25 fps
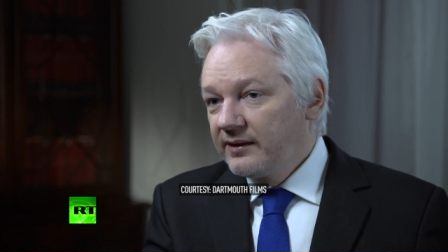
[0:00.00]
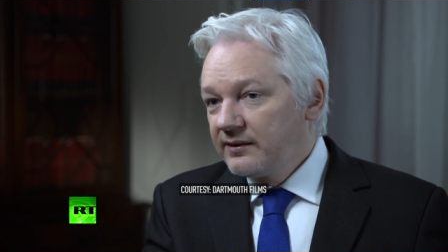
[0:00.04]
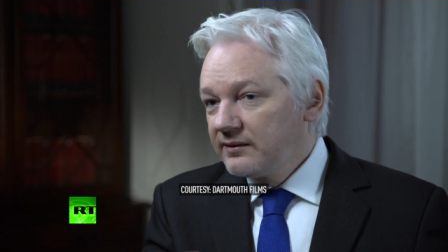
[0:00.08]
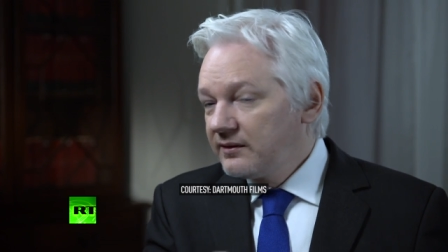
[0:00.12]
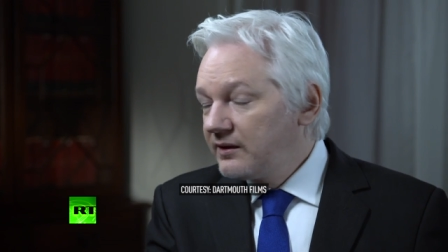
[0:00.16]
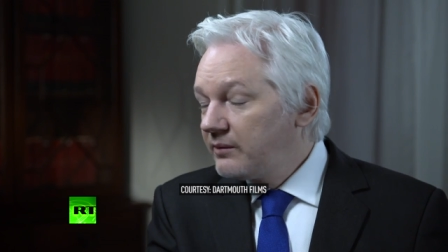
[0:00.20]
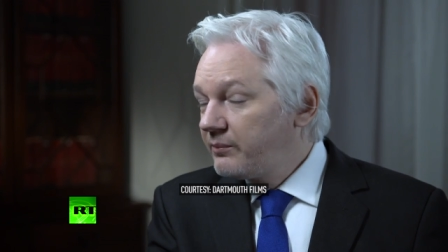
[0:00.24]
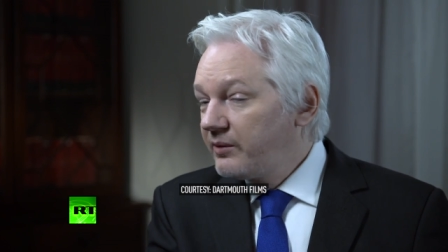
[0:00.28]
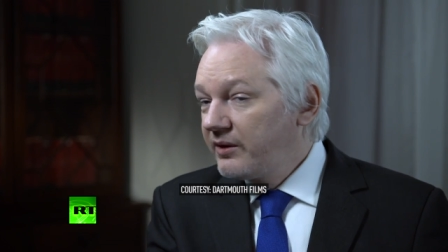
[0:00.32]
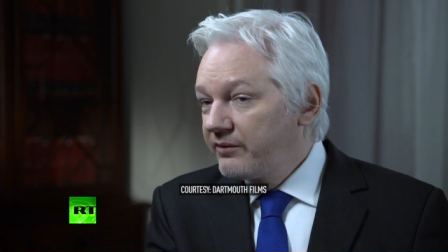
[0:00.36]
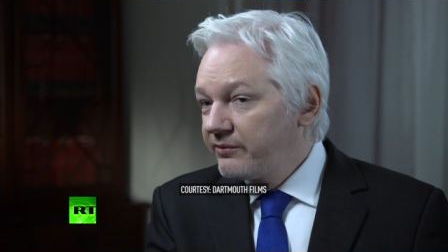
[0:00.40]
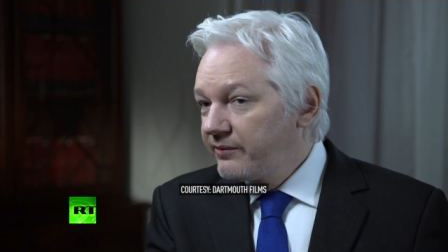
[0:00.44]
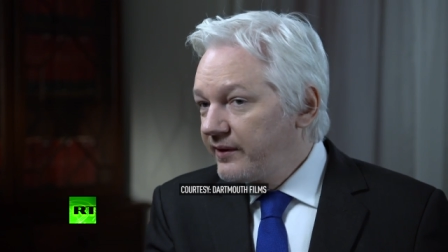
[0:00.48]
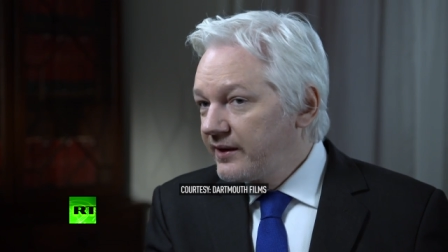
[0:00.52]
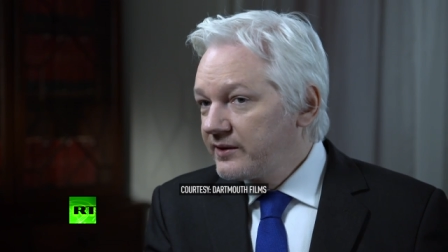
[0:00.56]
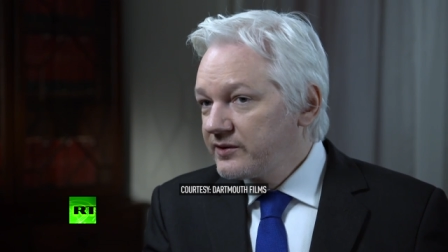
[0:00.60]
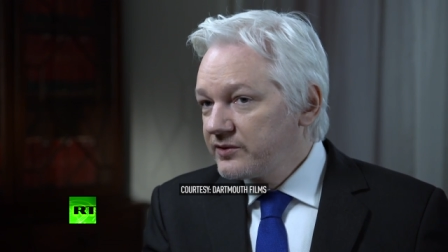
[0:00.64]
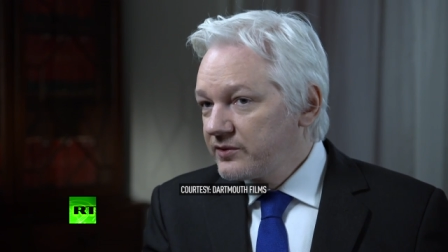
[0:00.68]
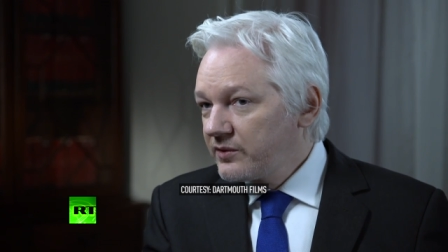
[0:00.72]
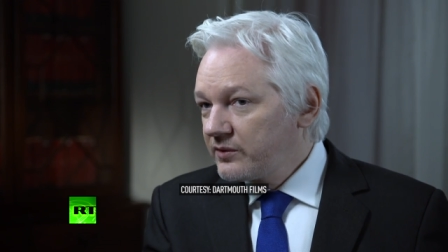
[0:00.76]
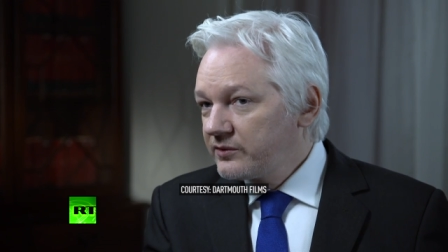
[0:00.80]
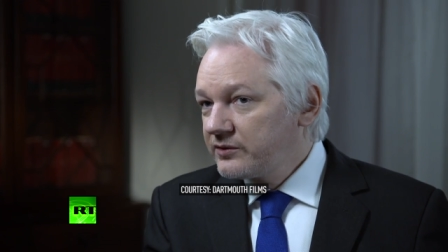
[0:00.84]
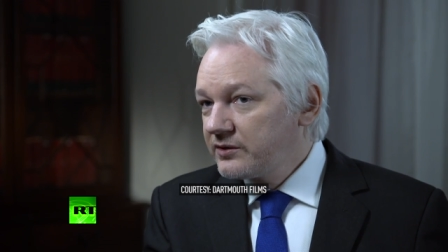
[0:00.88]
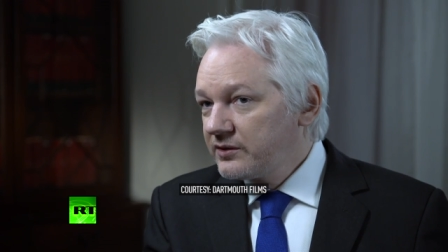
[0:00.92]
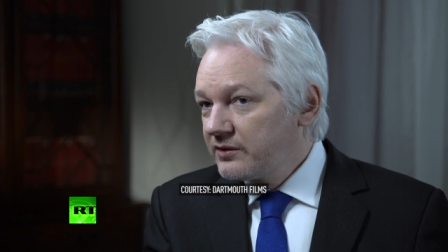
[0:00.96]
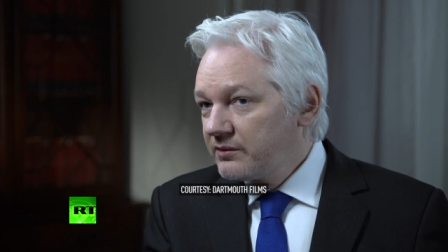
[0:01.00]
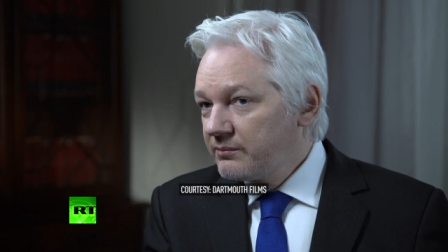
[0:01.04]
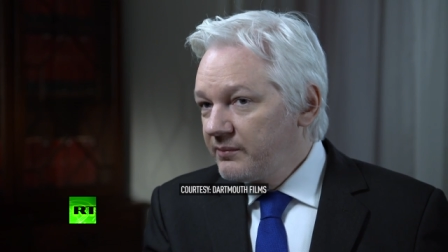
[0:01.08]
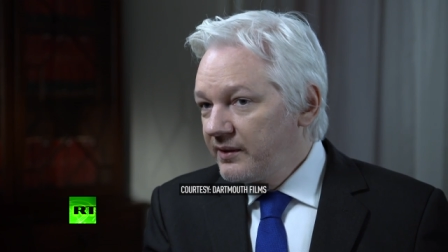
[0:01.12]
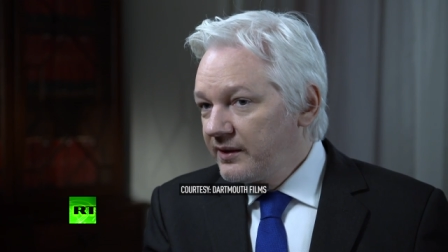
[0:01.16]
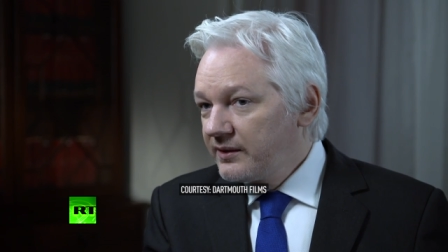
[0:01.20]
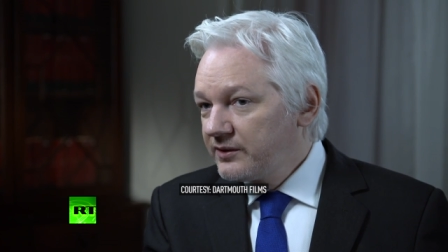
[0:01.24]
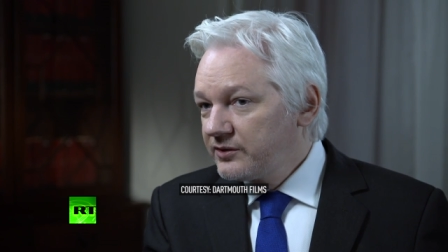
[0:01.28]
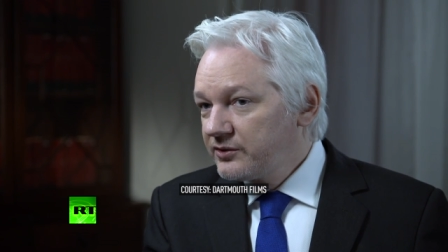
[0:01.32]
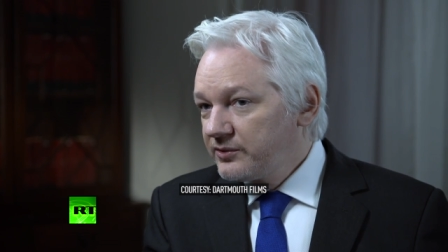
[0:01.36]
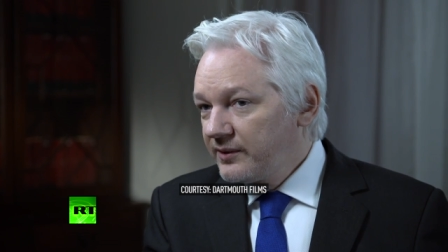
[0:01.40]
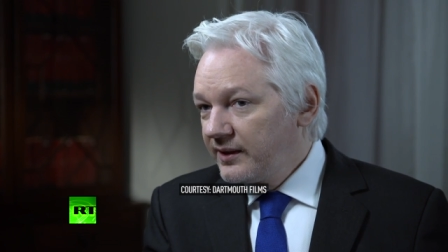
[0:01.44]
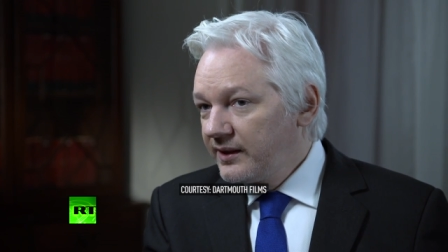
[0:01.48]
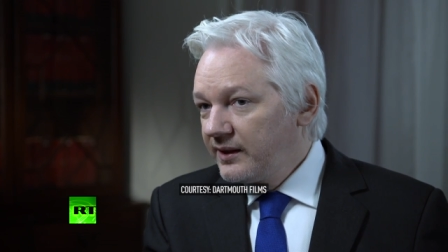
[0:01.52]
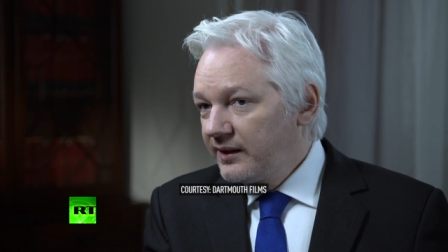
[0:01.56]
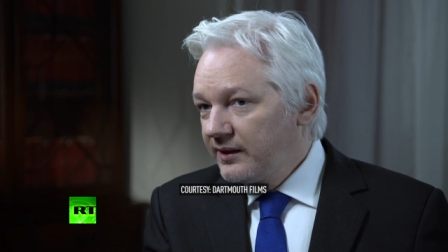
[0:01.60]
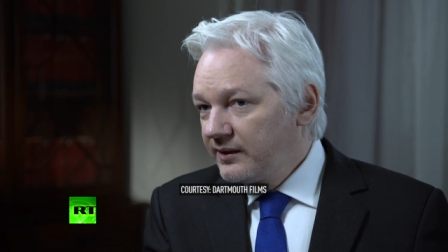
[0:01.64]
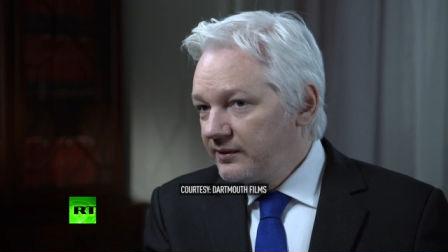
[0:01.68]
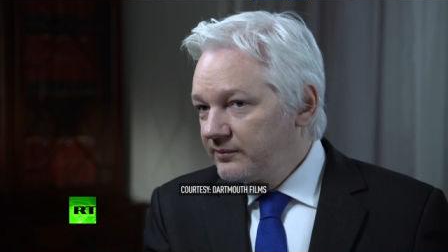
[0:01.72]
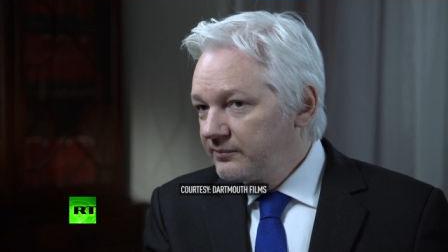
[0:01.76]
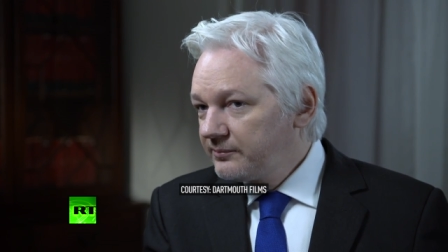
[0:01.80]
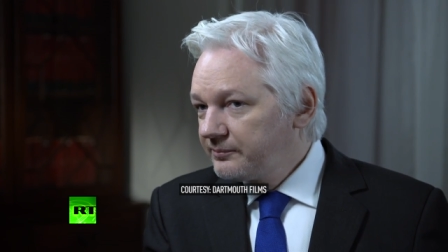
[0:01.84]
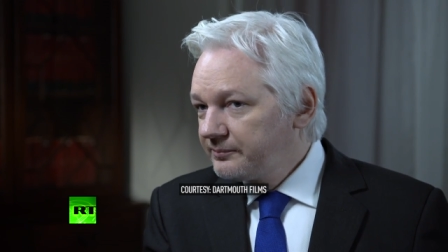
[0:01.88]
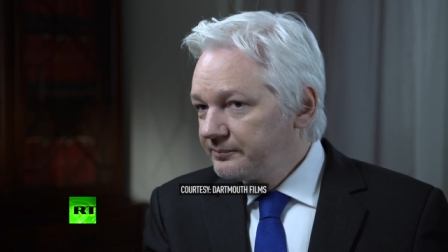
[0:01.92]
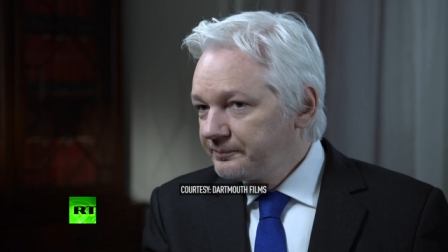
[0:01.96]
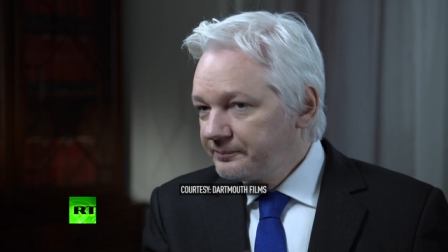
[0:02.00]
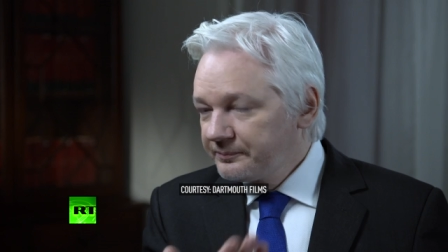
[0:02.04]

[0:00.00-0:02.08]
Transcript: Libya faces onto the Mediterranean.